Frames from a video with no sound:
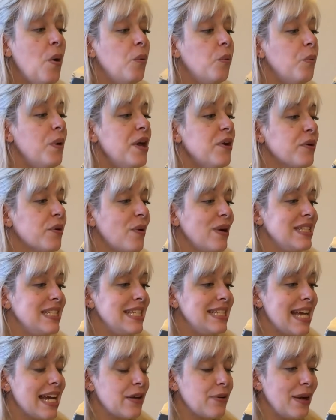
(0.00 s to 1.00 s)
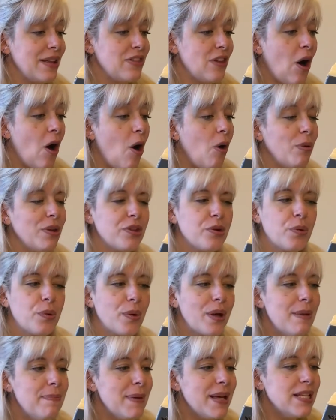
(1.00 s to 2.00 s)
We are going to decorate the hall with
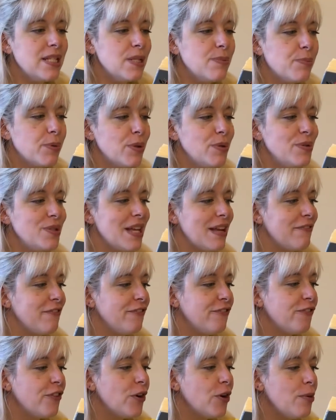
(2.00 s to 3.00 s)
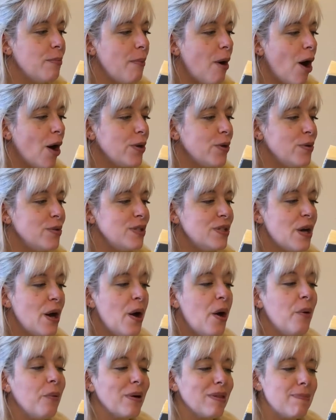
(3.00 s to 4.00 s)
creeping spruce and fir mottos
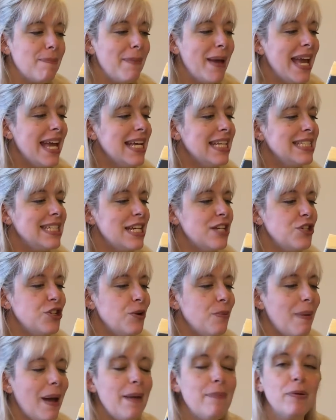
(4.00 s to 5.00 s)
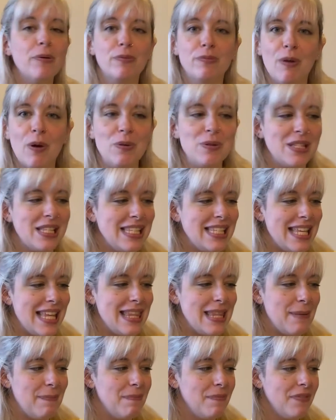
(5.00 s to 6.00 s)
with pink tissue paper roses
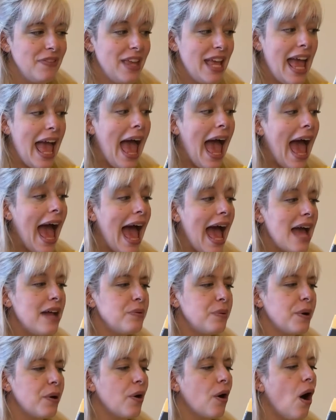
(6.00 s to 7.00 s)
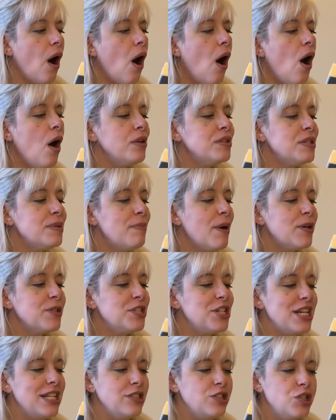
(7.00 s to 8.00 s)
in them. And we are all to
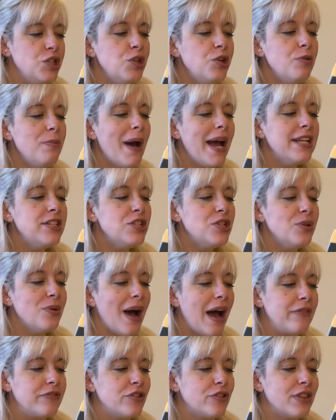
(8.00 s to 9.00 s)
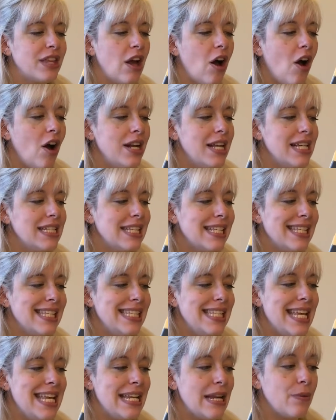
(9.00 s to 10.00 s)
march in two by two after the audience is
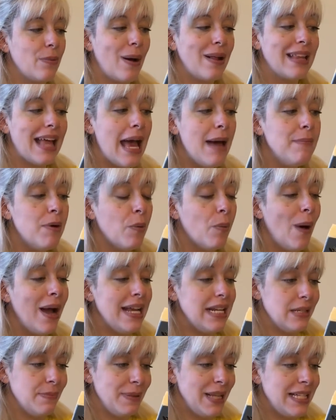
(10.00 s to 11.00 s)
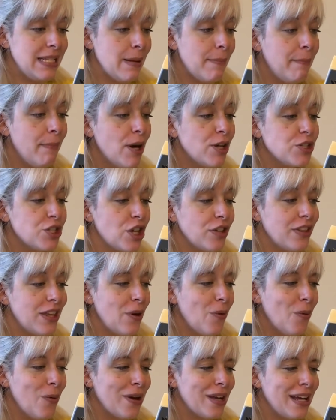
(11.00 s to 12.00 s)
seated while Emma White plays a march on the
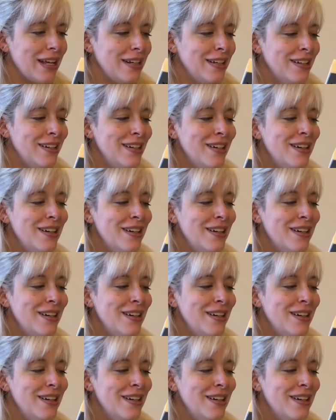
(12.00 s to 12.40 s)
organ.